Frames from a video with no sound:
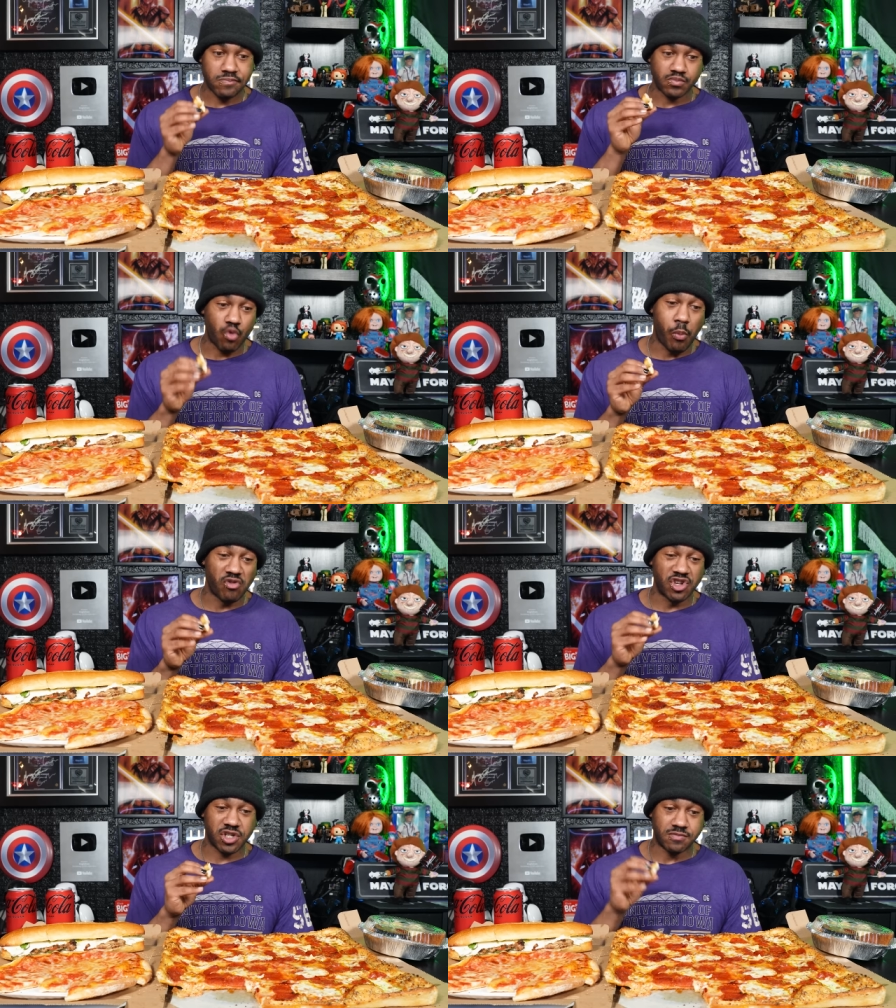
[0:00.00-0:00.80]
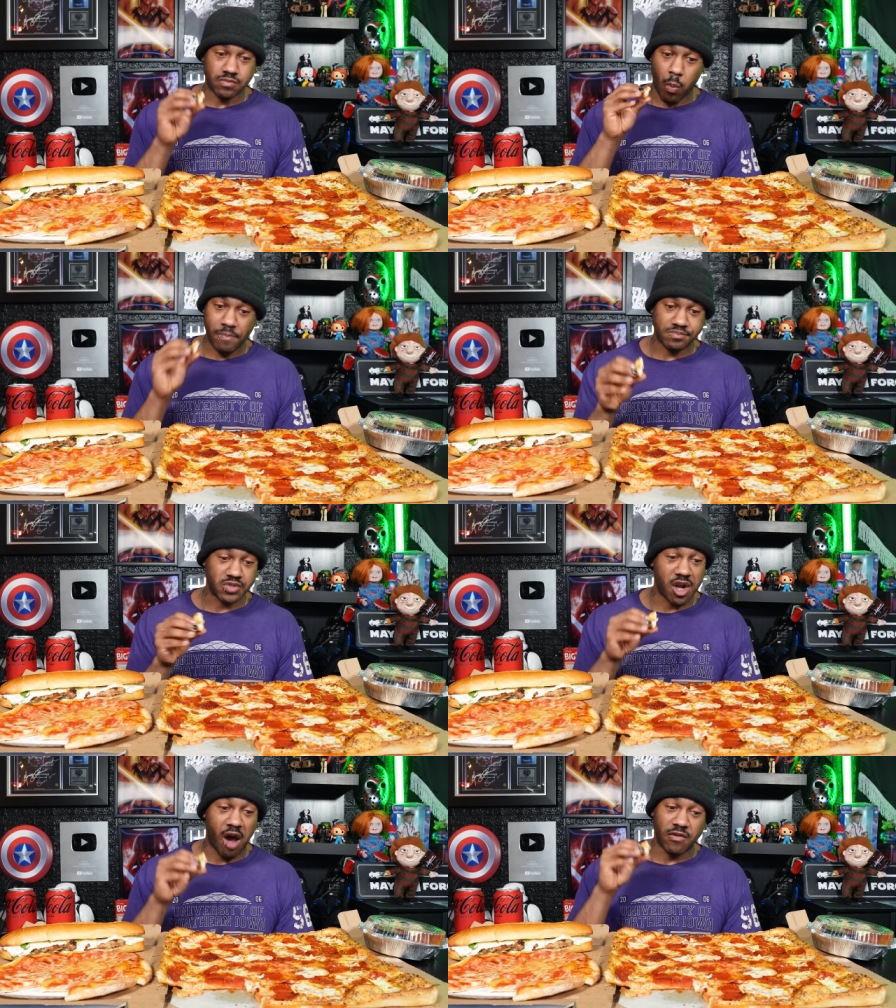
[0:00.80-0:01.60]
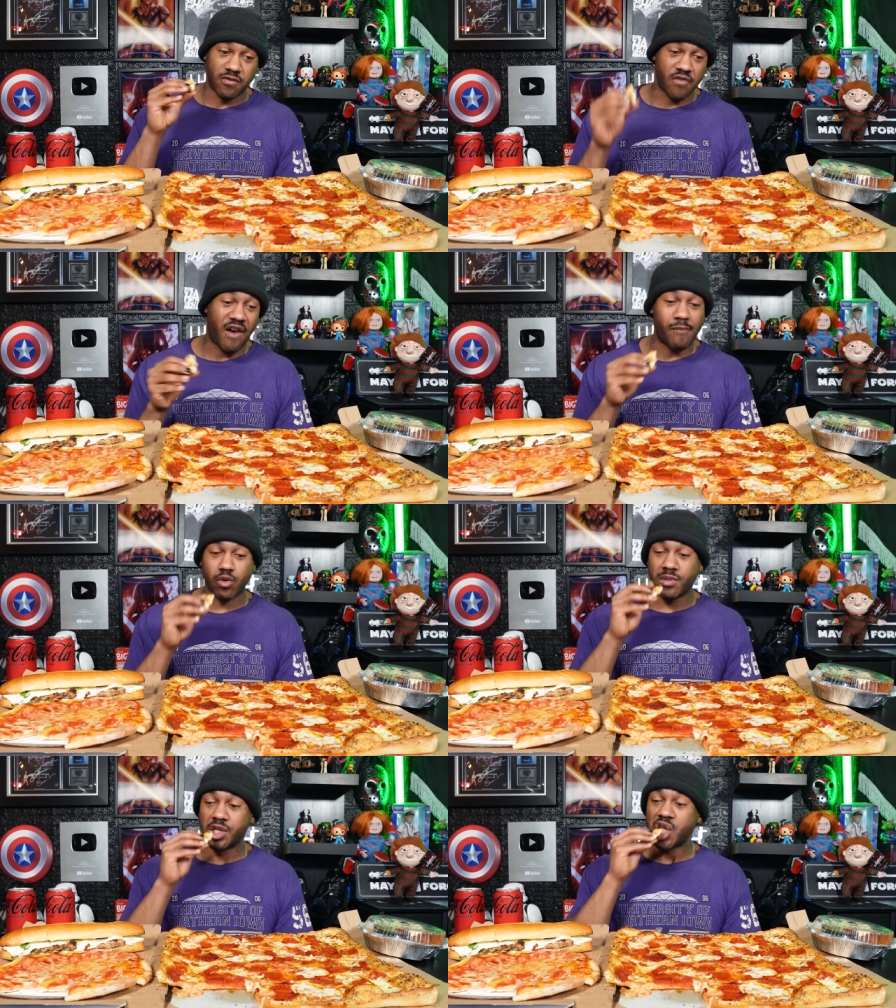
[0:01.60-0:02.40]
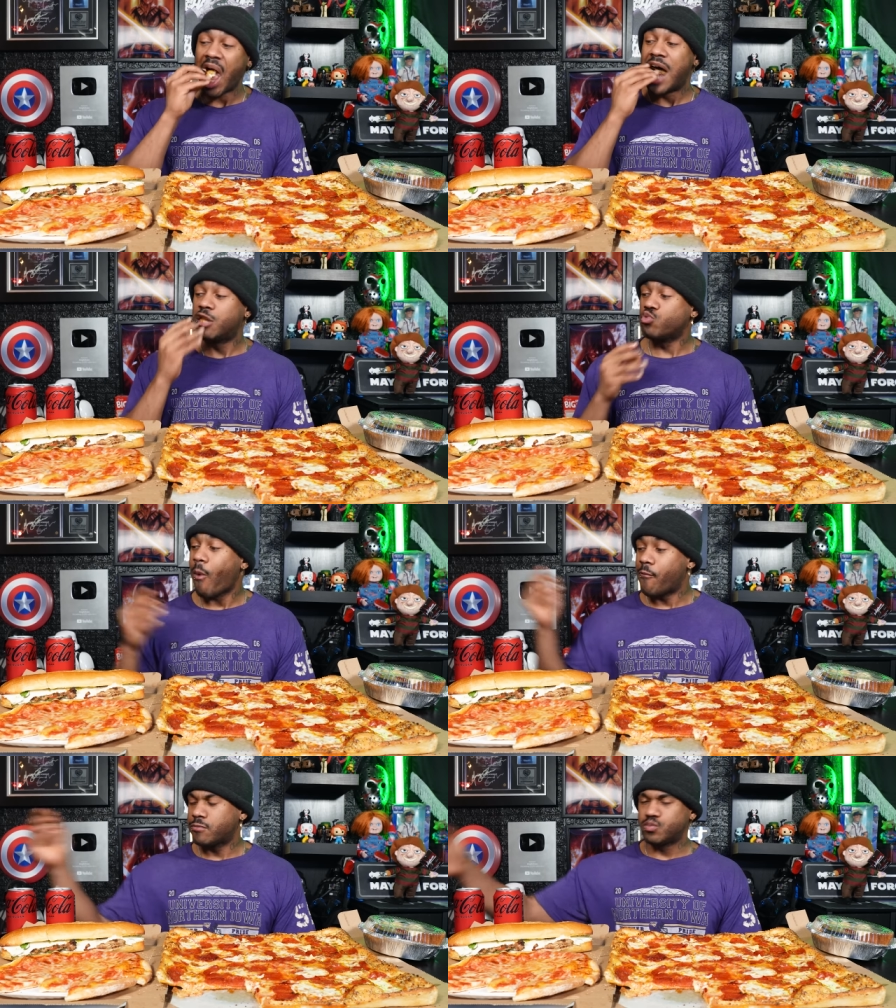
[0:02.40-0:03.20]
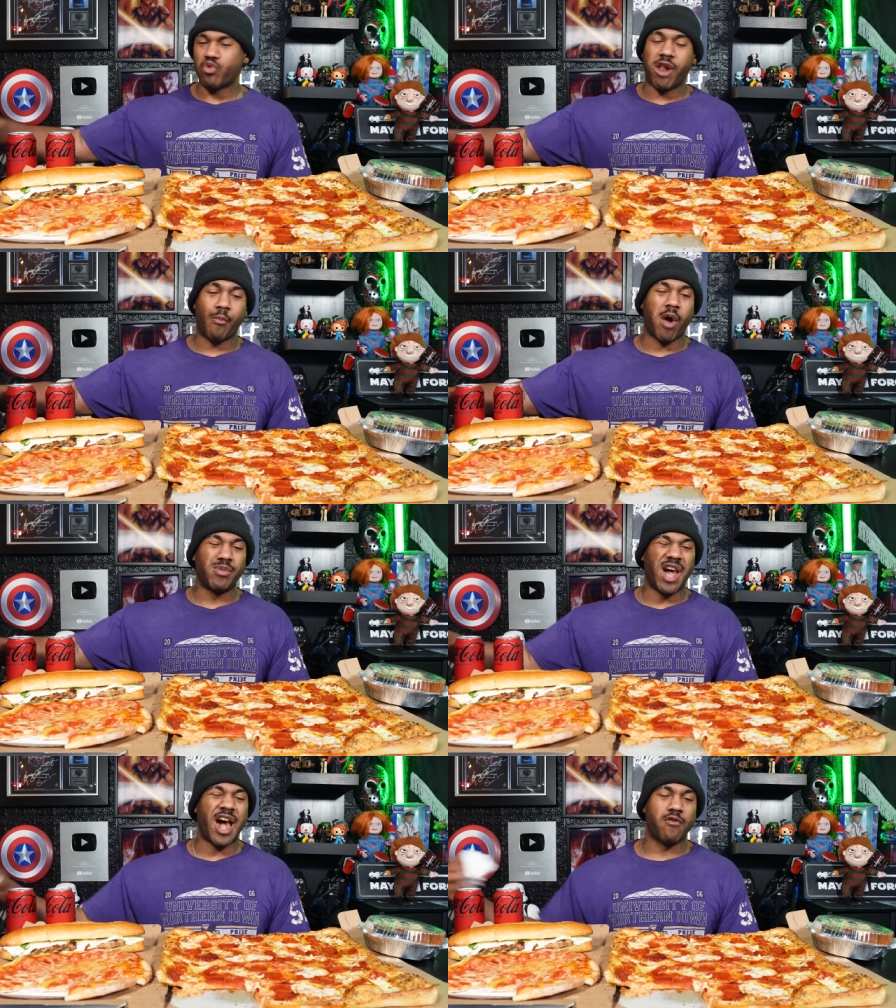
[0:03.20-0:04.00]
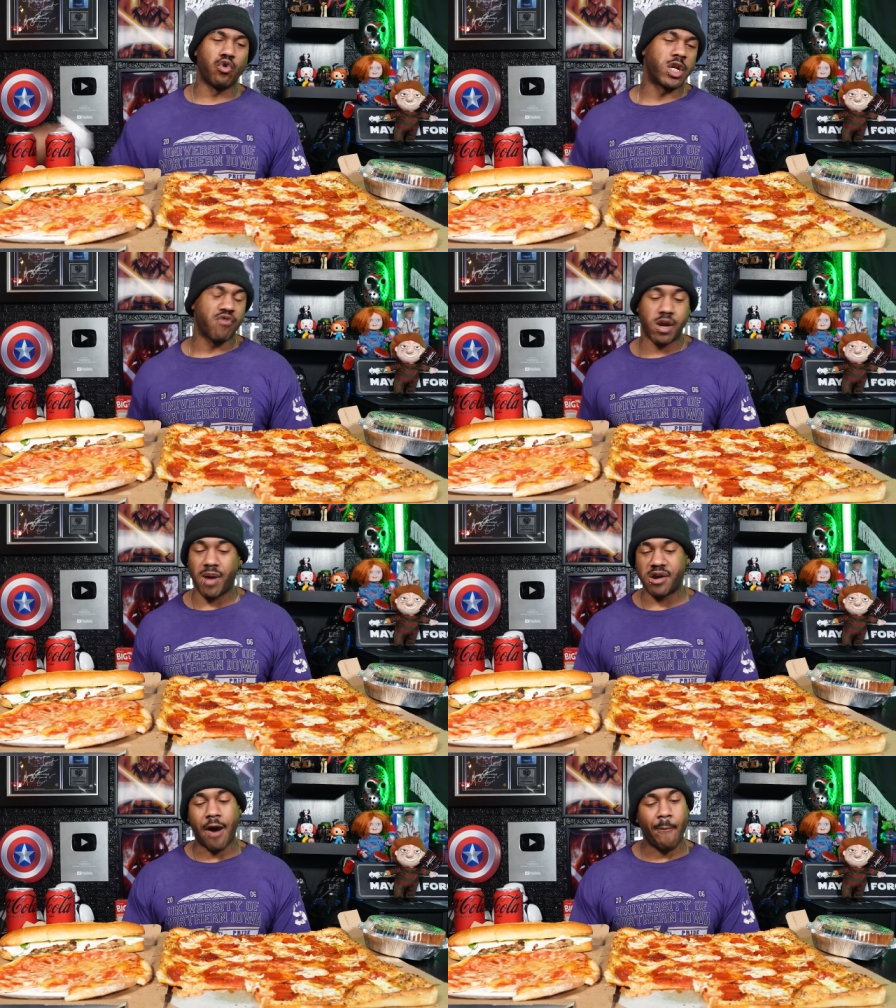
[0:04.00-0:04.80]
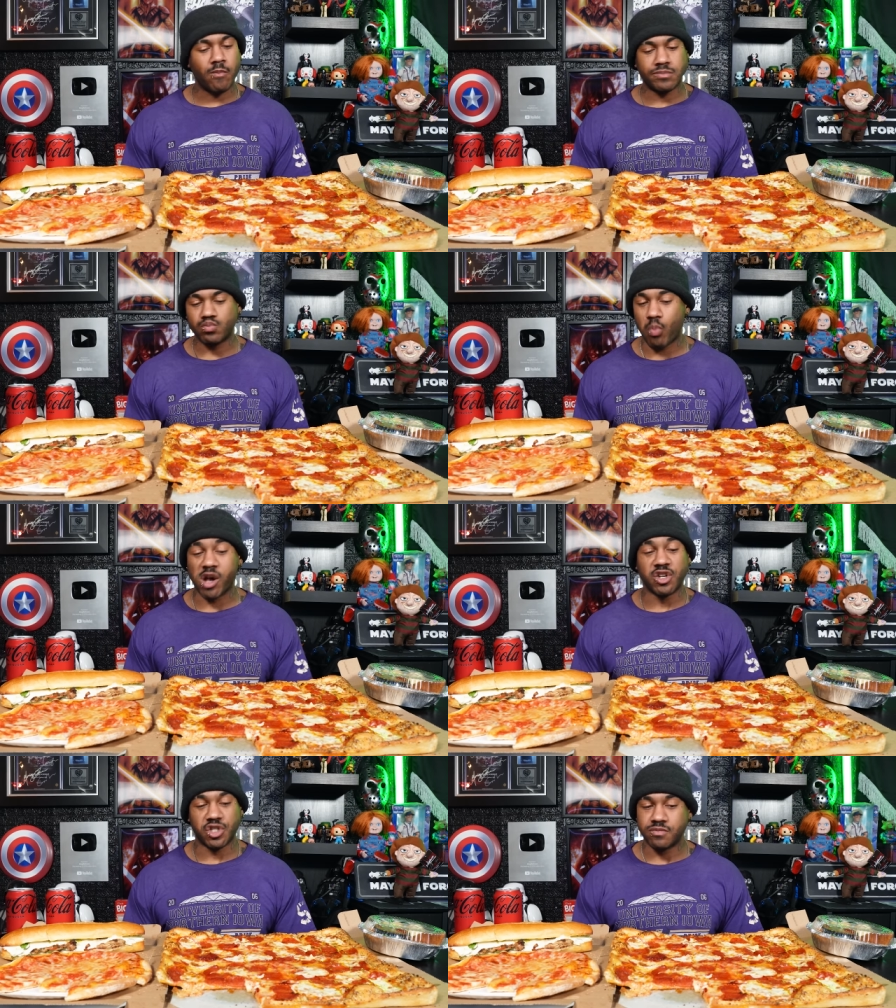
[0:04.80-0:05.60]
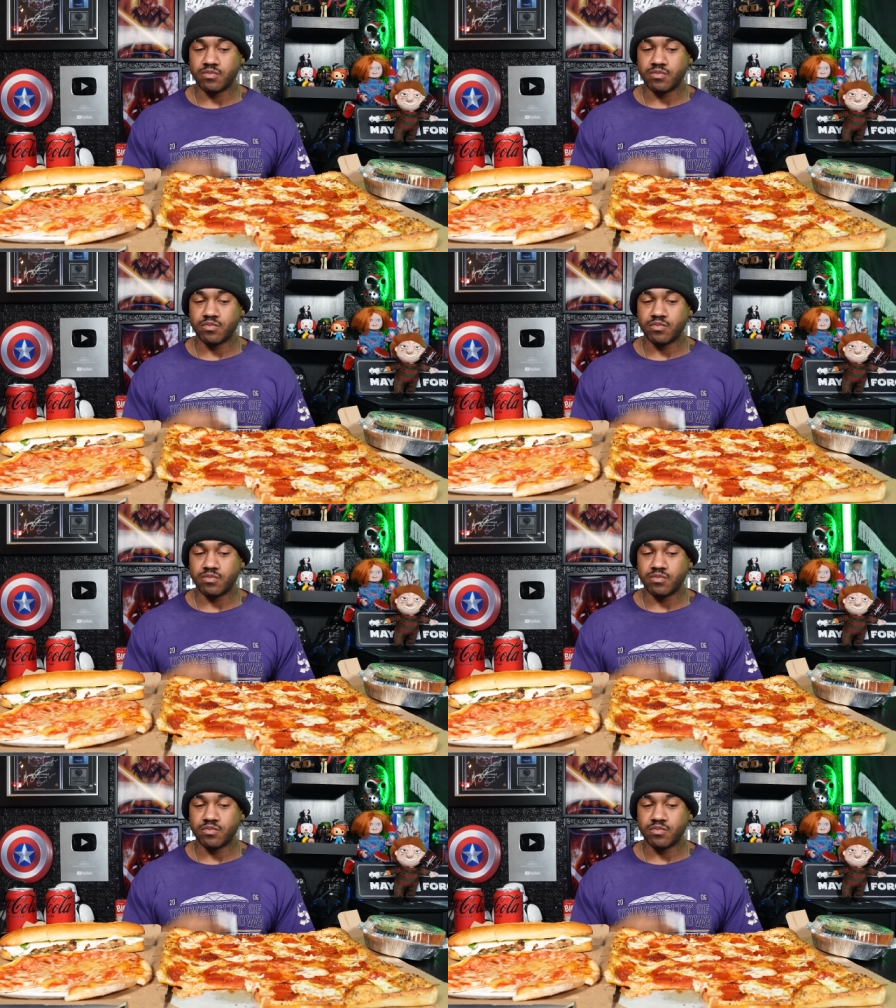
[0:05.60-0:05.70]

We put this in the oven for five more minutes. And I'm probably eye rolling right about now because